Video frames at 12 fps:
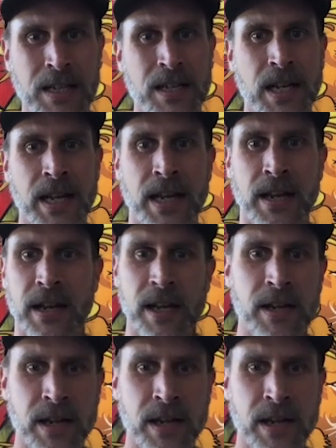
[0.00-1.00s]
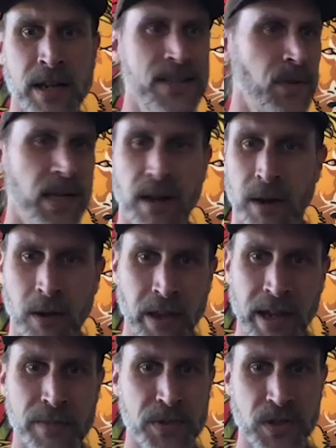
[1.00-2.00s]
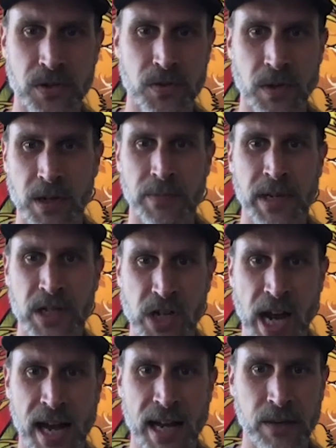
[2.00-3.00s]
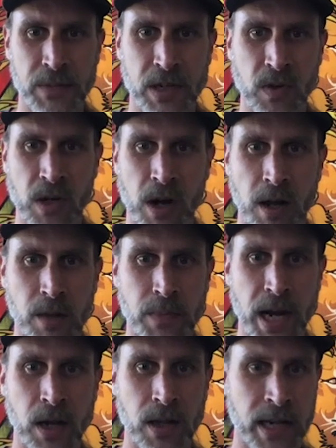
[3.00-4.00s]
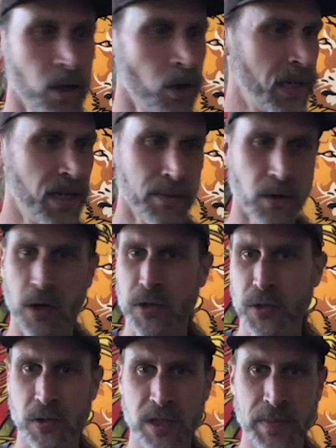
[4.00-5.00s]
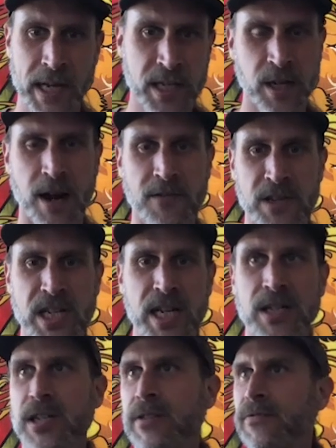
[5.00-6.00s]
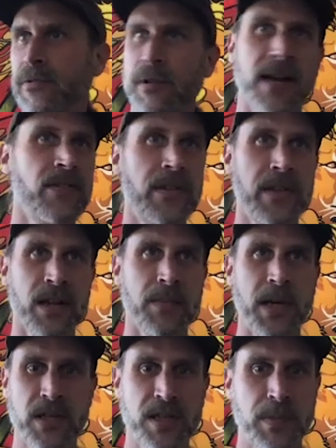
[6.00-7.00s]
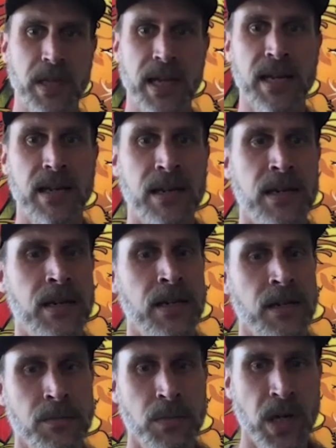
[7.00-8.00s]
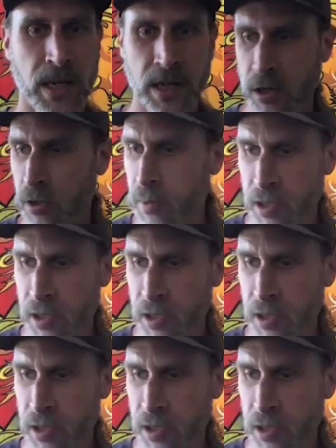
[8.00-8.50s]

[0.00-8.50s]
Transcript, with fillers: and that's what all the hempsters were. I mean, Jack, I mean, we're all about like opening up cultural space and conversation for everything about this plant, but you know, but